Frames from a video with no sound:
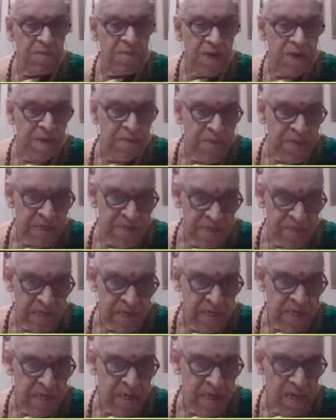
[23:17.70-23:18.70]
Mani
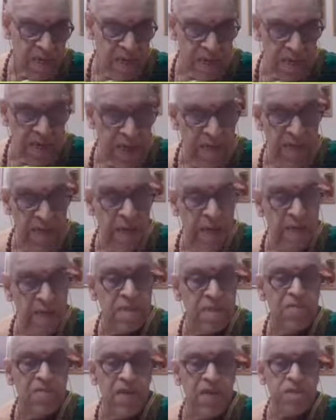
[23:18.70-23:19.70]
Manjira. Again, like
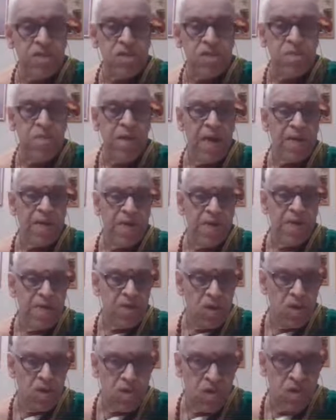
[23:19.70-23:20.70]
the waistband, here
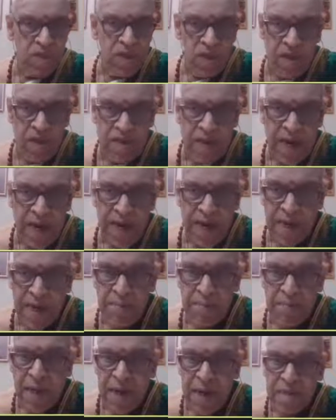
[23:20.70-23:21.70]
also there are tiny
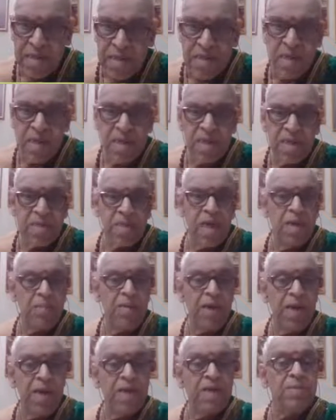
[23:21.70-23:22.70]
bells. They
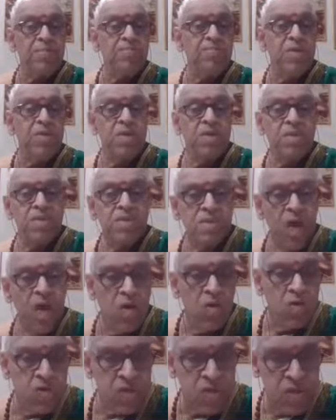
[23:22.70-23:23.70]
make
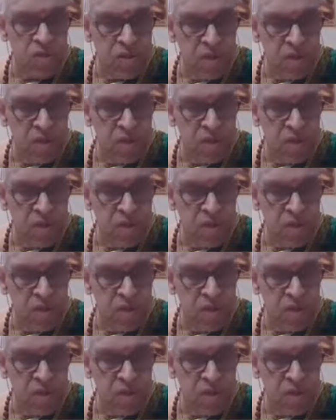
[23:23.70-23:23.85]
sounds.